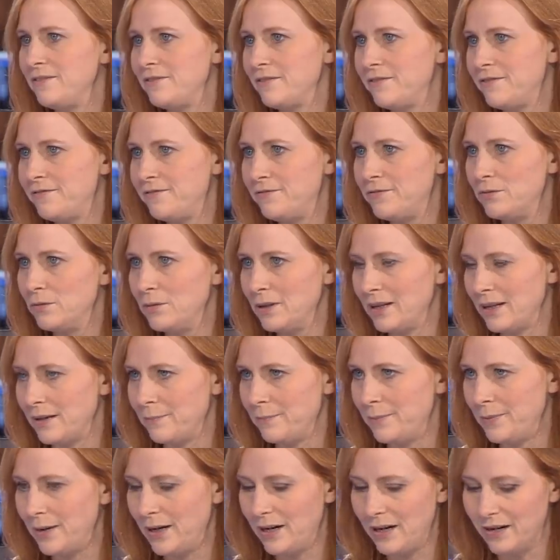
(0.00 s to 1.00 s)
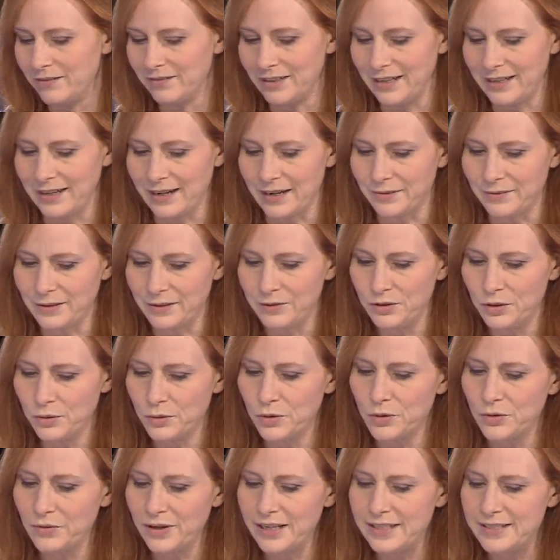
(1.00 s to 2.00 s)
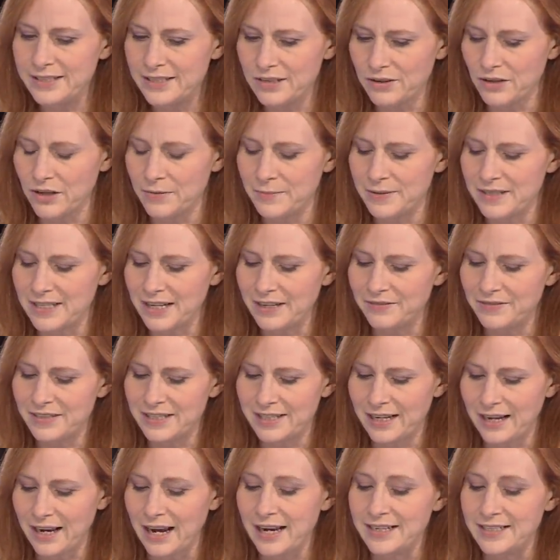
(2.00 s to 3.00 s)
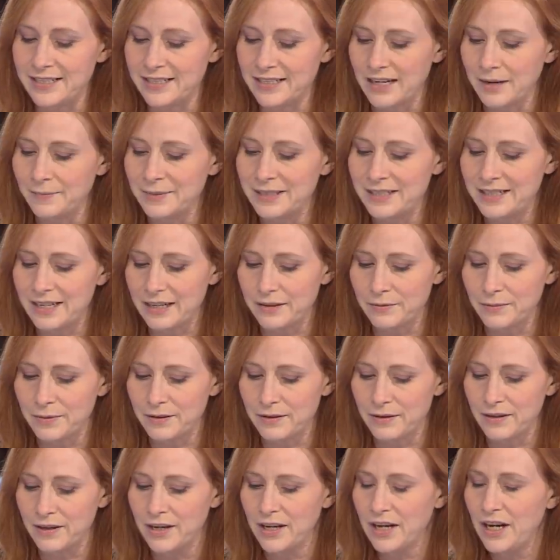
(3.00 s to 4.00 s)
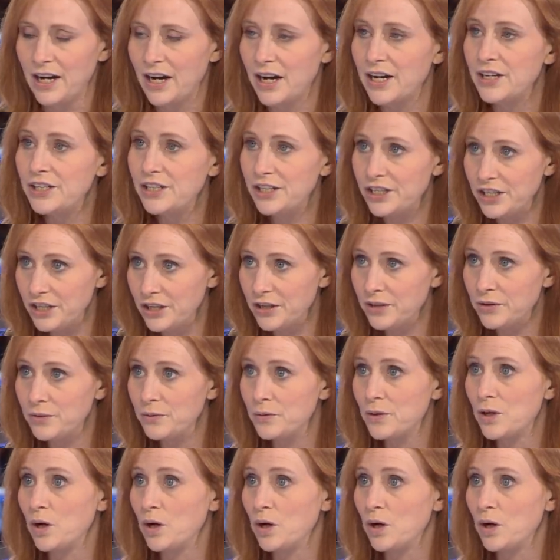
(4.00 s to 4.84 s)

falling apart right now. Now, your Greens group has advocated coming together with a new